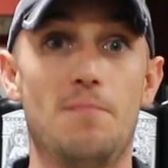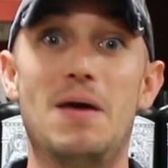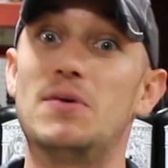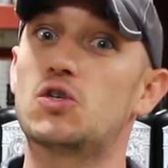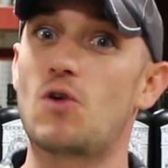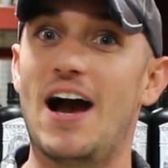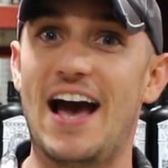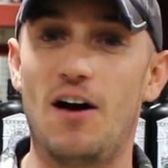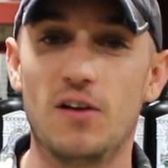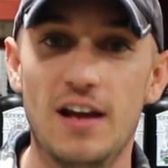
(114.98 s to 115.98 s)
maybe
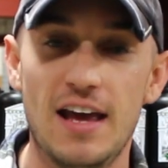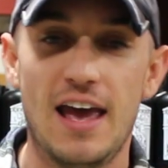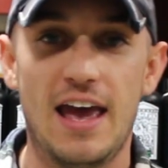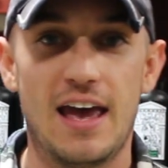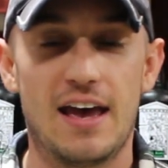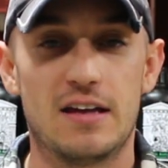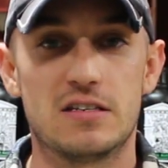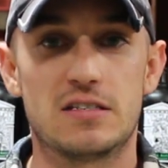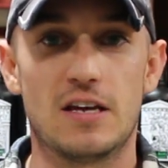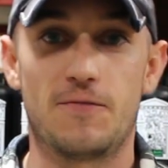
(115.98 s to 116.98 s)
try out.
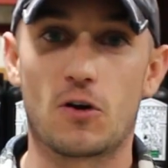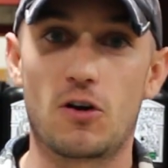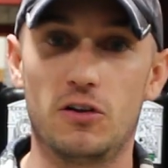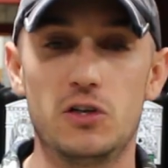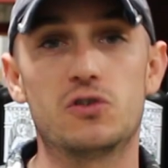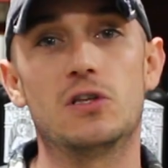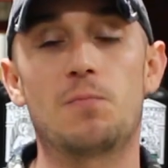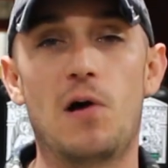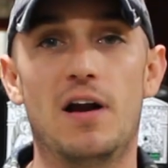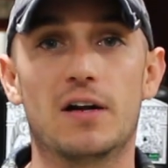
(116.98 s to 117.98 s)
And if you're currently using
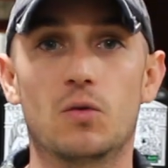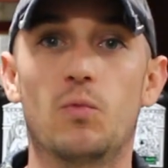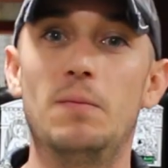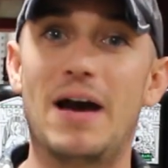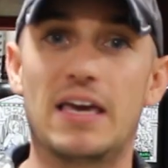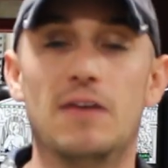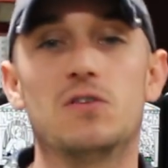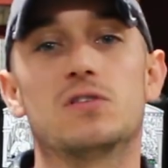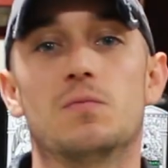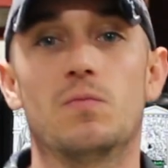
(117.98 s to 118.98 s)
the product, we might
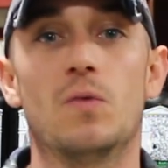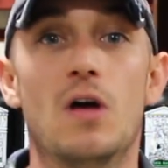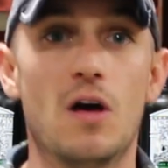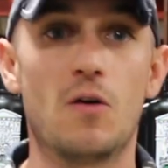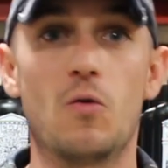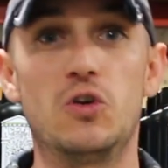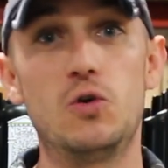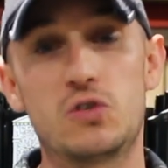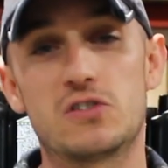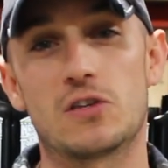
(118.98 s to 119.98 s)
give you some
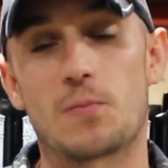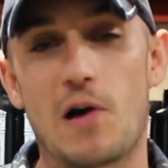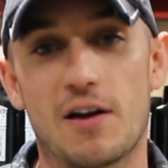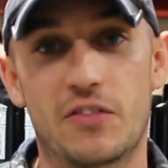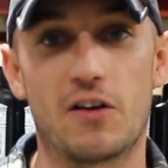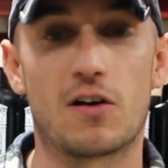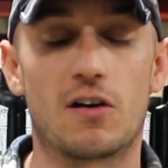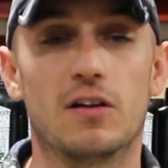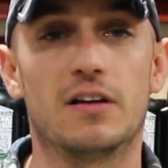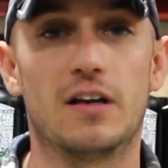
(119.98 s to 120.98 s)
uses of the product that you're
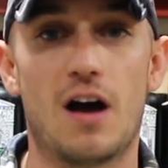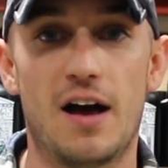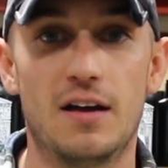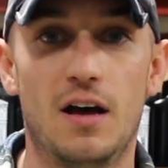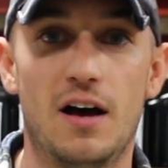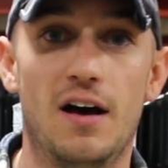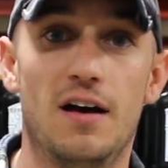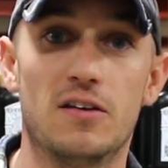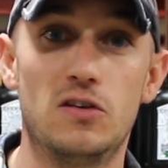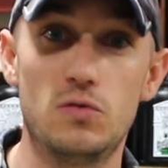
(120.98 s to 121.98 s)
currently not
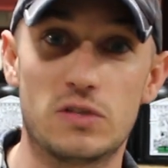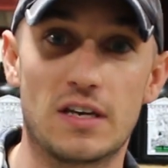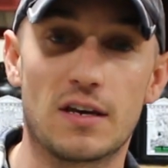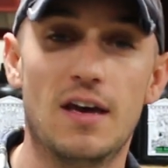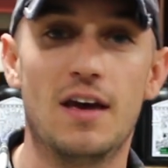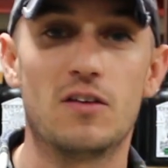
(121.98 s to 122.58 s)
using,